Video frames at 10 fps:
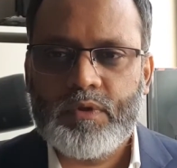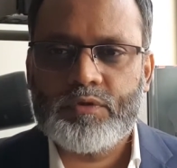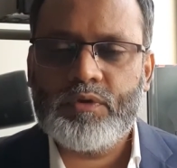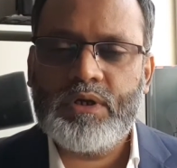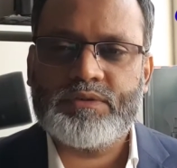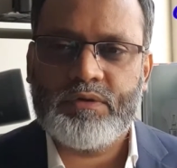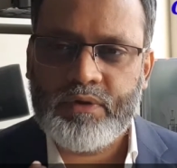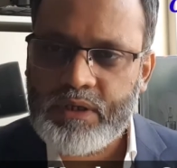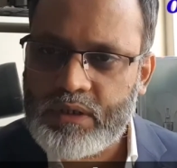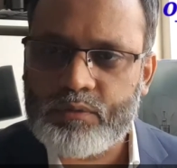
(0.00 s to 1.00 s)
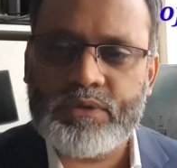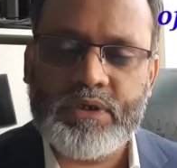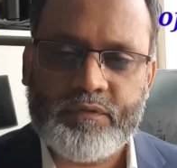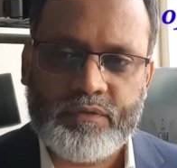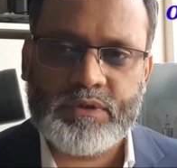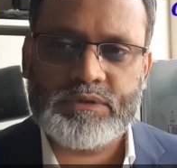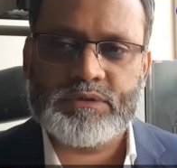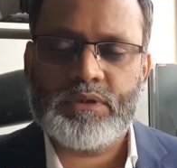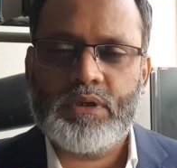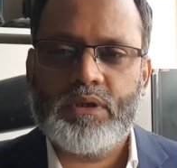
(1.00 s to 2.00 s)
So let's read out the
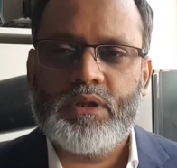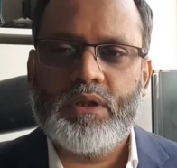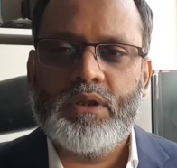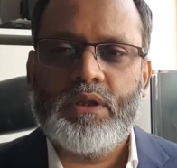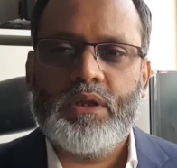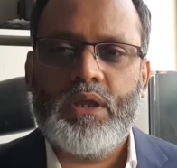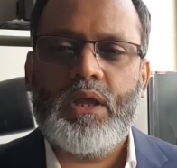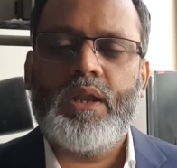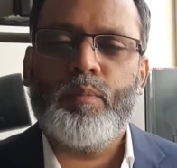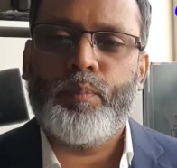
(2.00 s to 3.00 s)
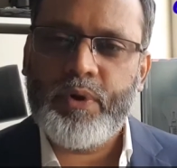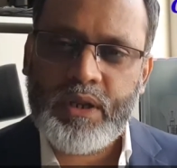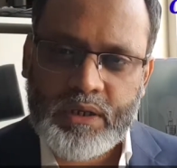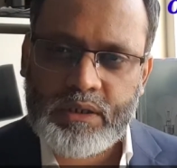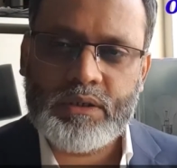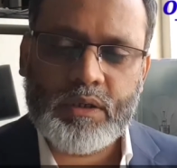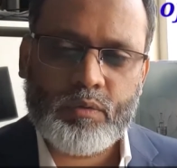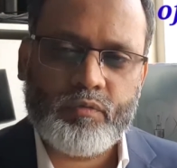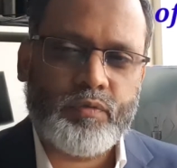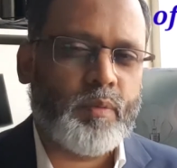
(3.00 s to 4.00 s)
definition and break it
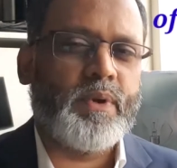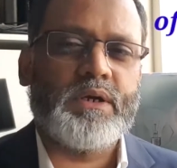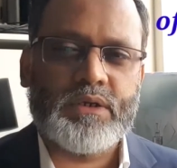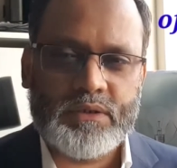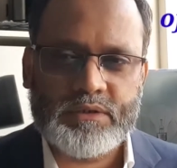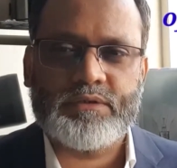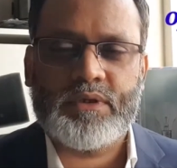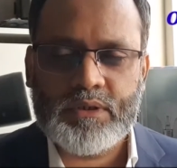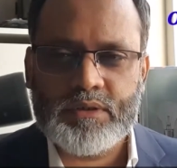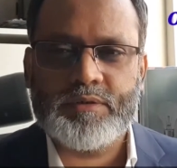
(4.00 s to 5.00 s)
down for better understanding.